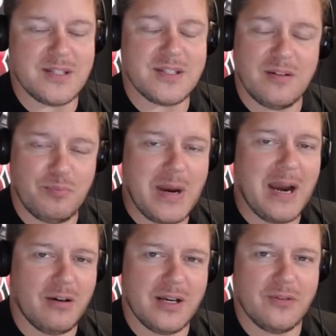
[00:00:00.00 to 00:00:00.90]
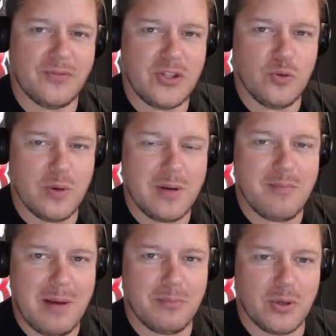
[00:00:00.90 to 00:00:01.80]
it's imperative that you
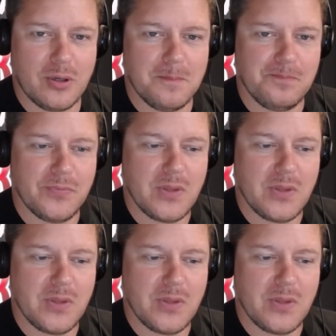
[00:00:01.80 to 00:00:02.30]
remember